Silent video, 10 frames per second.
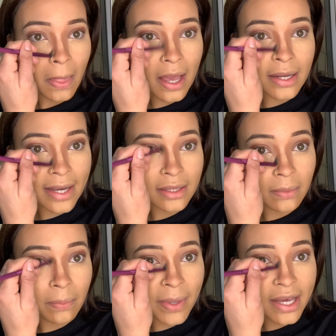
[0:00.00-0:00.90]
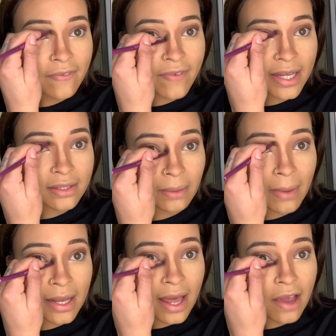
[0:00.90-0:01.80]
And like the big fights in
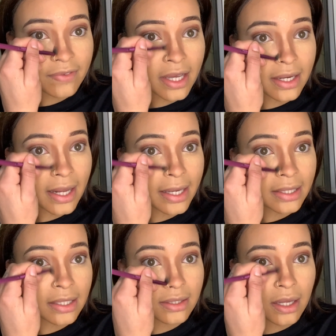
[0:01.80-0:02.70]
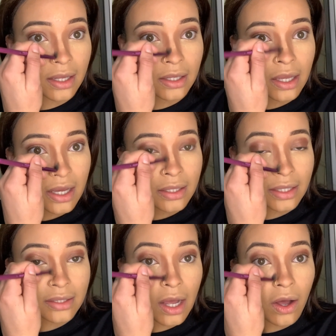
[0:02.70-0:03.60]
my life
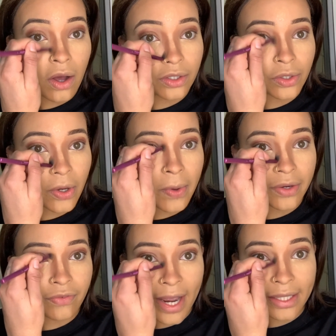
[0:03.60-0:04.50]
that are ongoing right